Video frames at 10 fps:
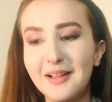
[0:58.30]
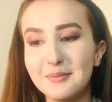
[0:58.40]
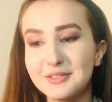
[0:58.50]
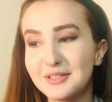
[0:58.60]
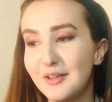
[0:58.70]

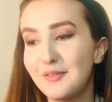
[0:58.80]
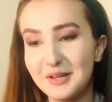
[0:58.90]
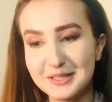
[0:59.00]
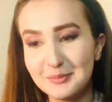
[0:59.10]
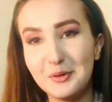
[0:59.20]
so a
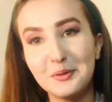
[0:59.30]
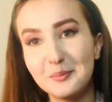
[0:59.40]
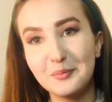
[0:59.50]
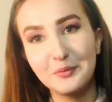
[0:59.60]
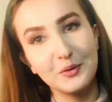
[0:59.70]
very small
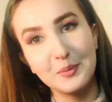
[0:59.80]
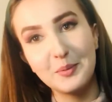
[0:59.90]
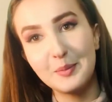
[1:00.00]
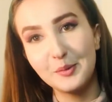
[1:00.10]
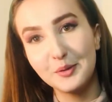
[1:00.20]
group of
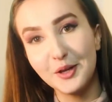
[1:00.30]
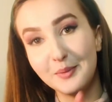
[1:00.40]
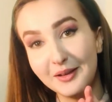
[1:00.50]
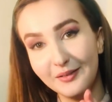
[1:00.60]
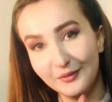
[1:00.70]
people will know
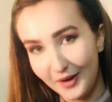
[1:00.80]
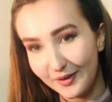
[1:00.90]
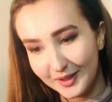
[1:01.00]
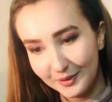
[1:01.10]
me very